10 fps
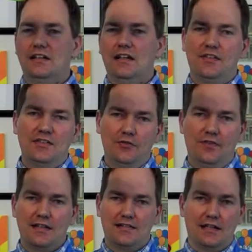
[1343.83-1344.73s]
nothing too
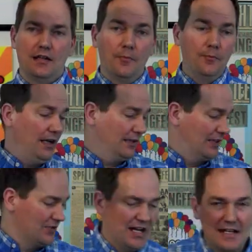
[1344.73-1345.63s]
fancy. But you
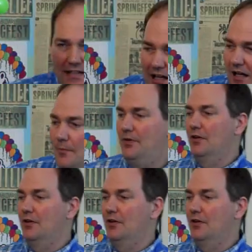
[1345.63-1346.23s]
can jazz it up